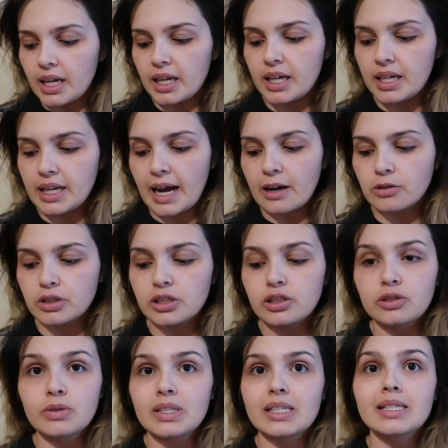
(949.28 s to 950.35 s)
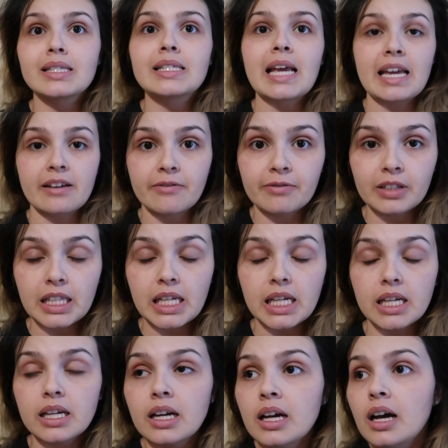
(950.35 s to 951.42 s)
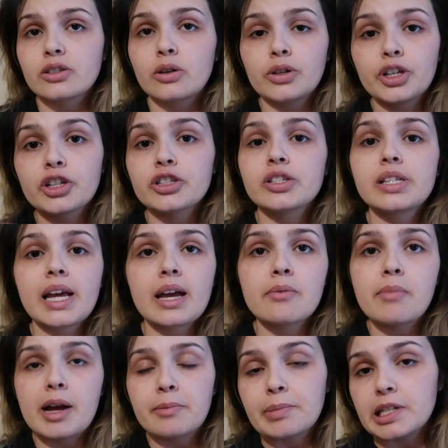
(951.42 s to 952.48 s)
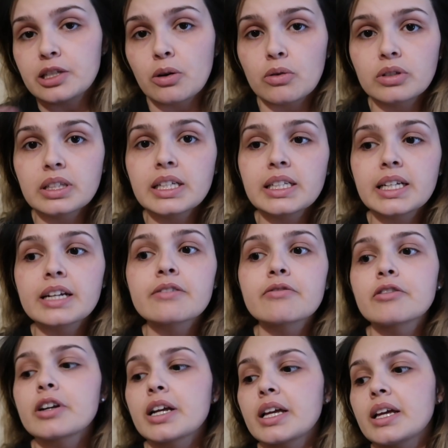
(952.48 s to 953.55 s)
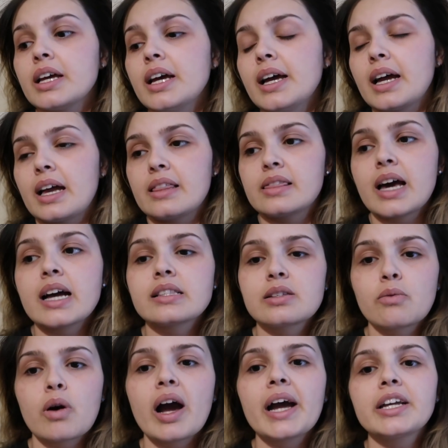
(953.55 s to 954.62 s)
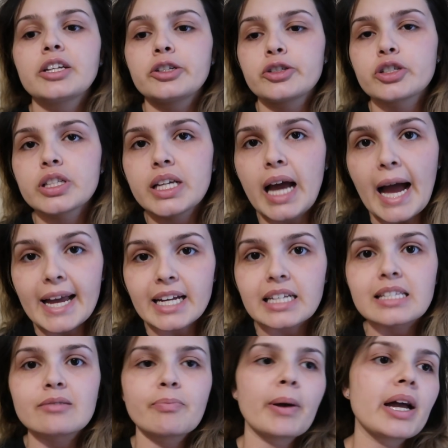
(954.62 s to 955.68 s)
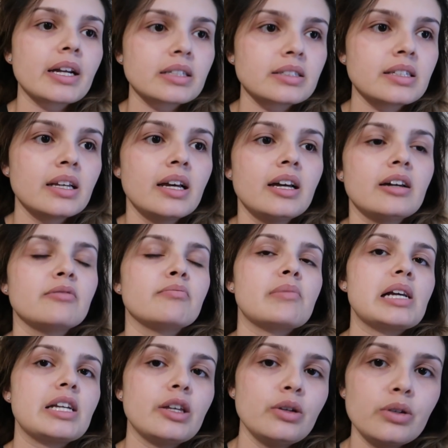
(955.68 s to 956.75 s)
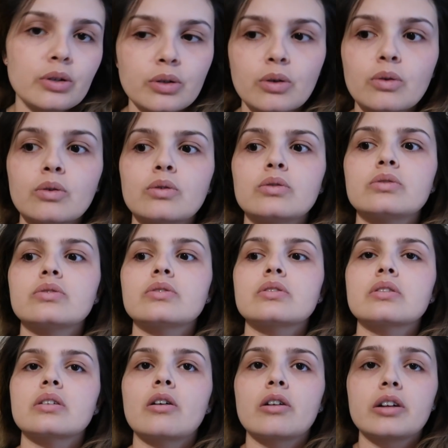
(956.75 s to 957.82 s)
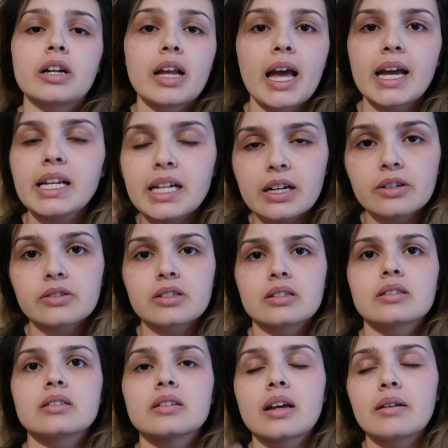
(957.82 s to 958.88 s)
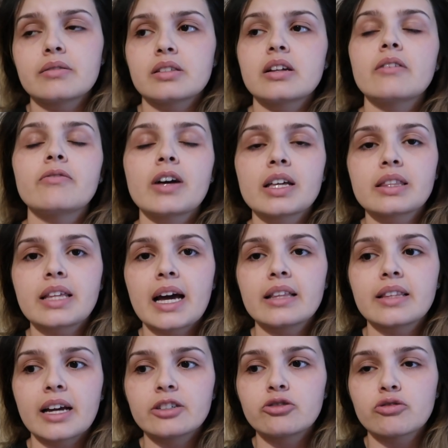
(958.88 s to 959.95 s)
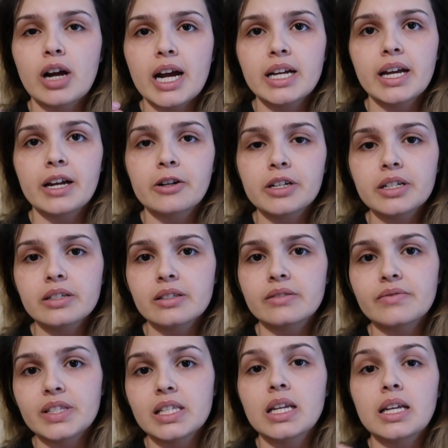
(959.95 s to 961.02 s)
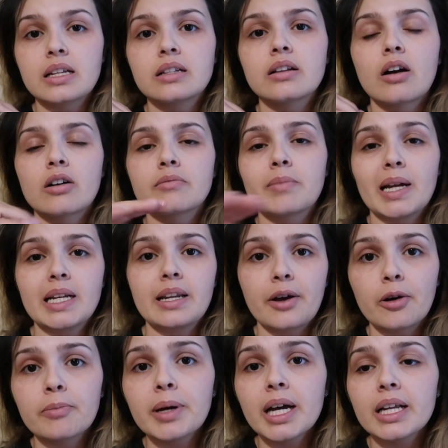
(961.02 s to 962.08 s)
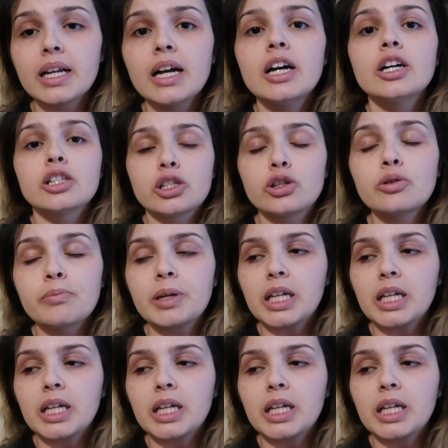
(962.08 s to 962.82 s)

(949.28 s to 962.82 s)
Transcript: and how to do it safely. So your state might be totally different and that's why usually I expect my cuticles or hangnails and stuff like that, that dry areas of skin on my nail bed to